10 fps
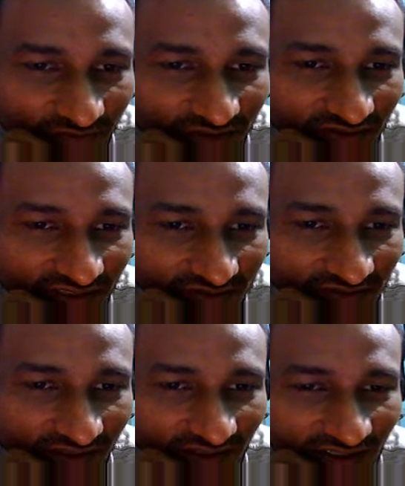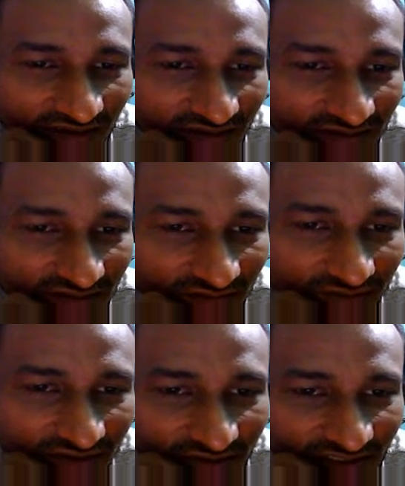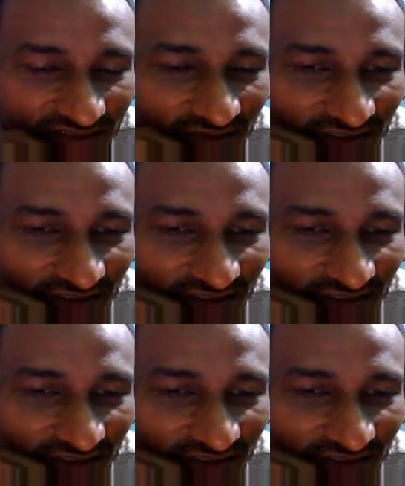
Would you guys be hidden or would you guys be